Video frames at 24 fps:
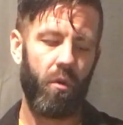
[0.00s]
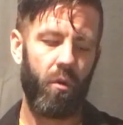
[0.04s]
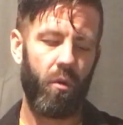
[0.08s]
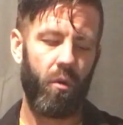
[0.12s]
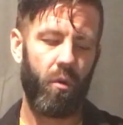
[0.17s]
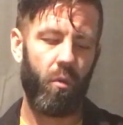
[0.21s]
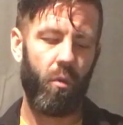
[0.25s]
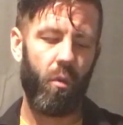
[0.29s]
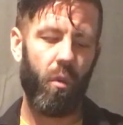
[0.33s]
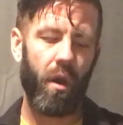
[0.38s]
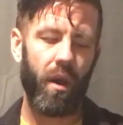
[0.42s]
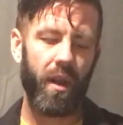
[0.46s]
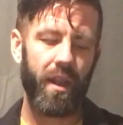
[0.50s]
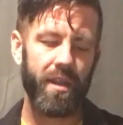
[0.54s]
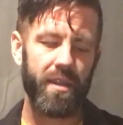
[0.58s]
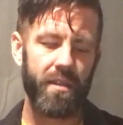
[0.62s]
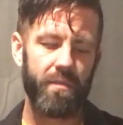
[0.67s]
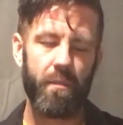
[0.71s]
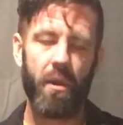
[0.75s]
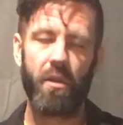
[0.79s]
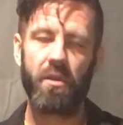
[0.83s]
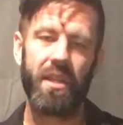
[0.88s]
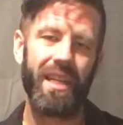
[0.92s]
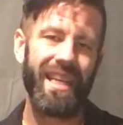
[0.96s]
what is
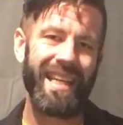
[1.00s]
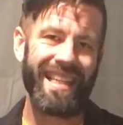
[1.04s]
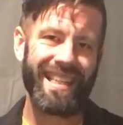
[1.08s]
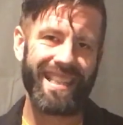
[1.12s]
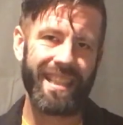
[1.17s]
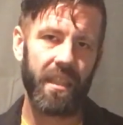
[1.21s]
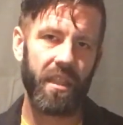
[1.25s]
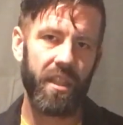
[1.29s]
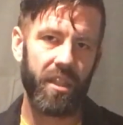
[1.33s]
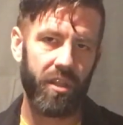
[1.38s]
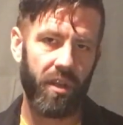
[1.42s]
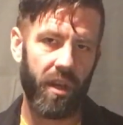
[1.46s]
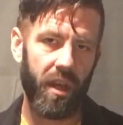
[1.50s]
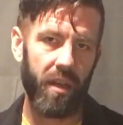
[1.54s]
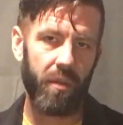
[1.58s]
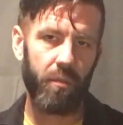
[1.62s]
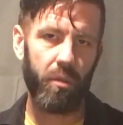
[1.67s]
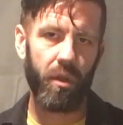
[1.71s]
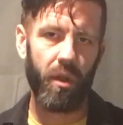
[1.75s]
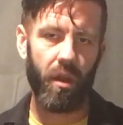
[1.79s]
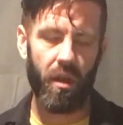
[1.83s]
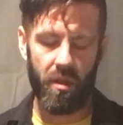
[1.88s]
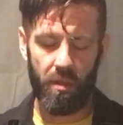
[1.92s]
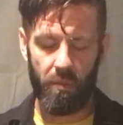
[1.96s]
most easily
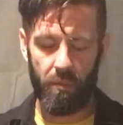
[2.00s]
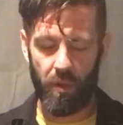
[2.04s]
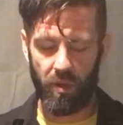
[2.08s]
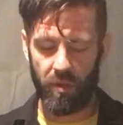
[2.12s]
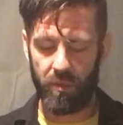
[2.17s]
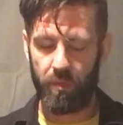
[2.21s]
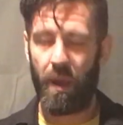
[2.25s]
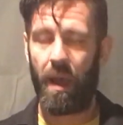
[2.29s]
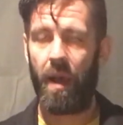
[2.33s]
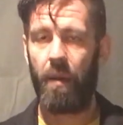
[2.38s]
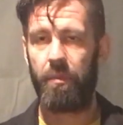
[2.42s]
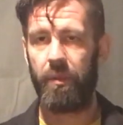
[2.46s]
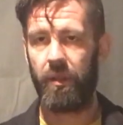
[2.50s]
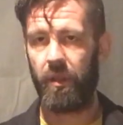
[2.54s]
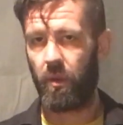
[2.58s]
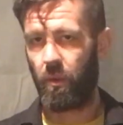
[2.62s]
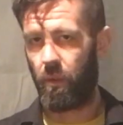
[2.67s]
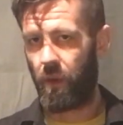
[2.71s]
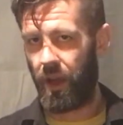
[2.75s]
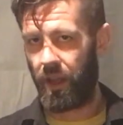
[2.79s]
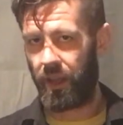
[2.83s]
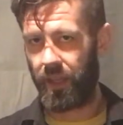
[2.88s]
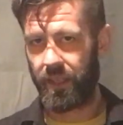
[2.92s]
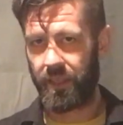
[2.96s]
tradable on the most popular
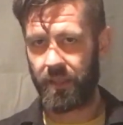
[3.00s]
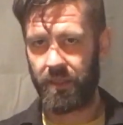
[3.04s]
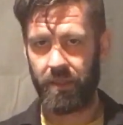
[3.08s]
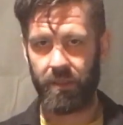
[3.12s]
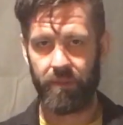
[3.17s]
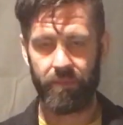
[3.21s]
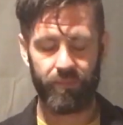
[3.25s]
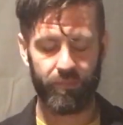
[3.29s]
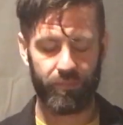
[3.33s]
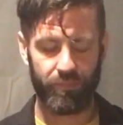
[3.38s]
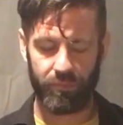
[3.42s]
wallets?